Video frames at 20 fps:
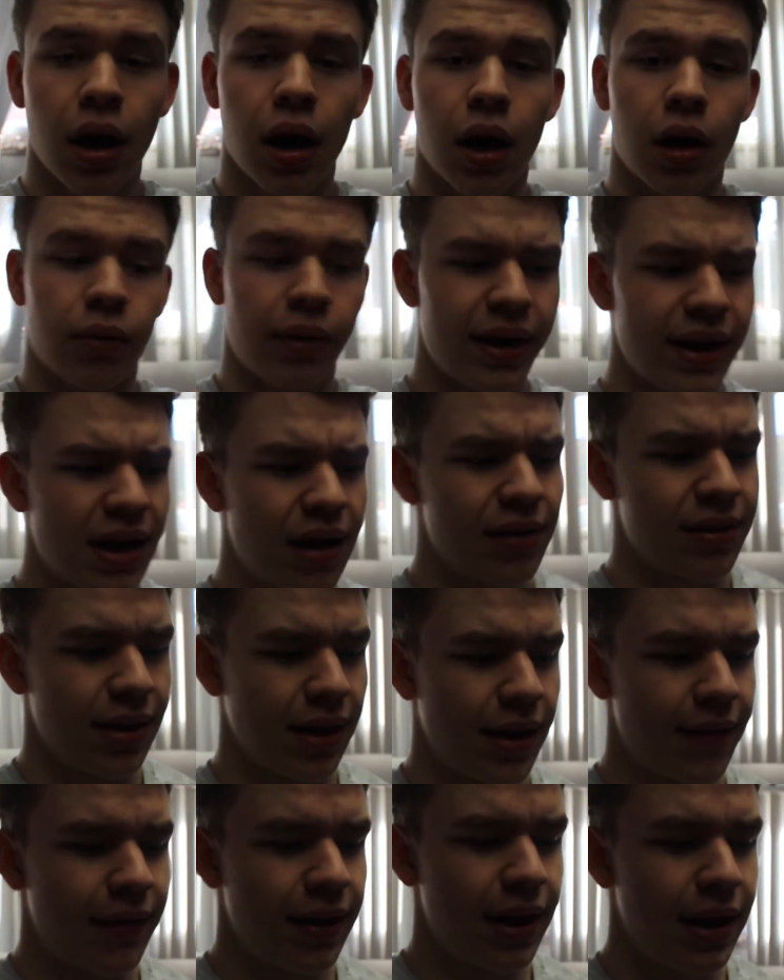Uh, right now it's
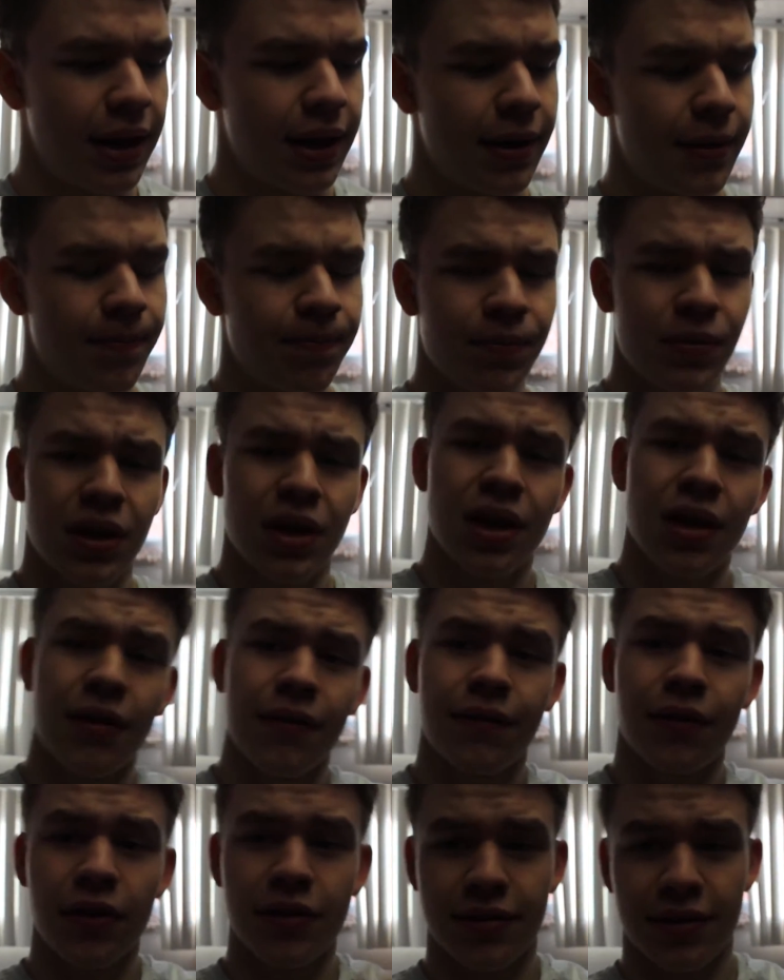11 a.m.
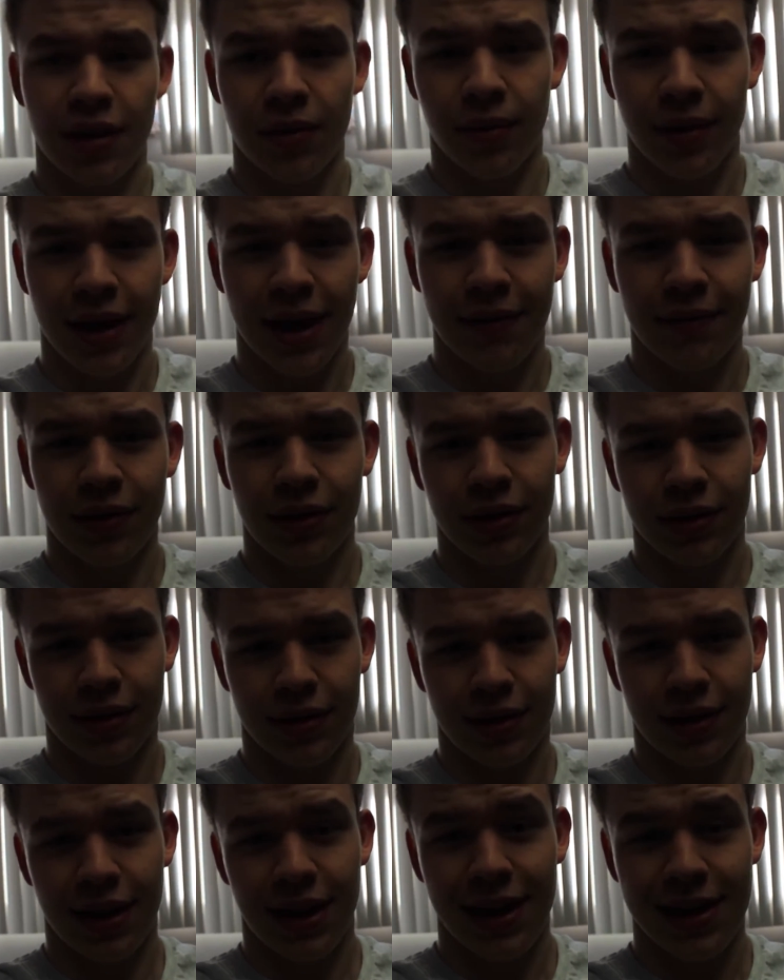First thing we're having
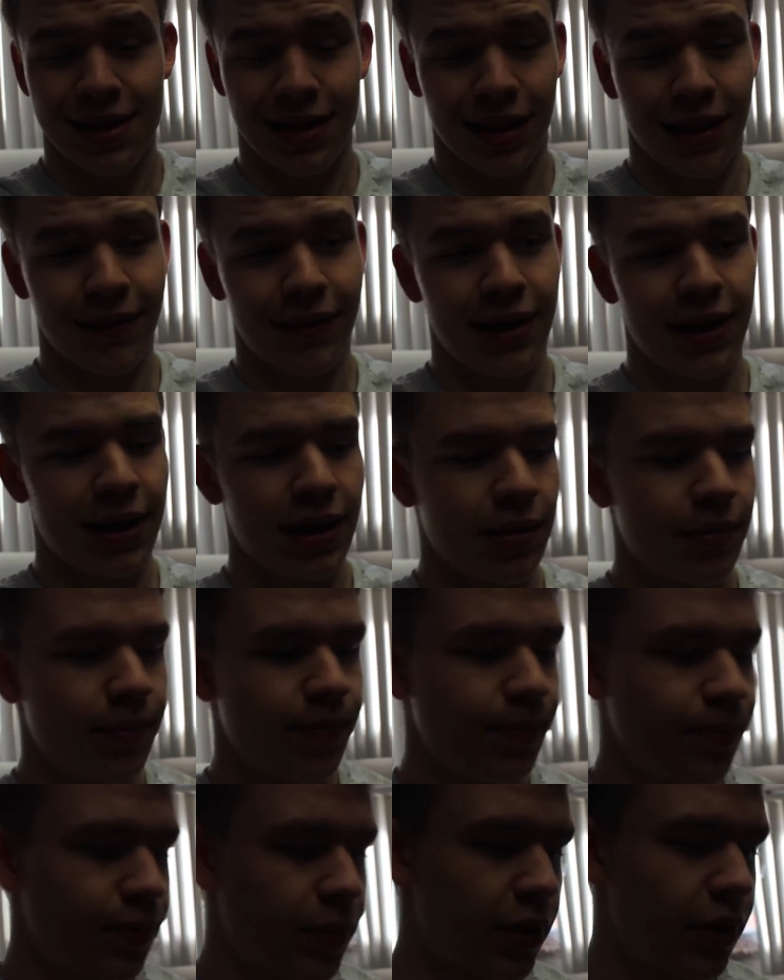today is 11
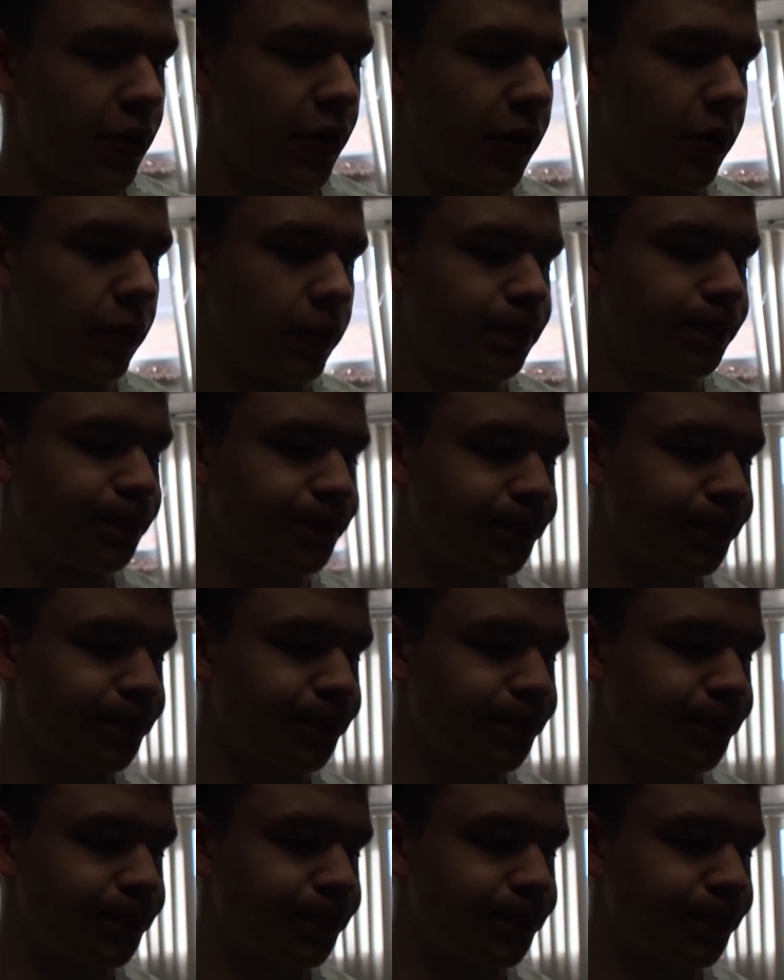a.m. So I'm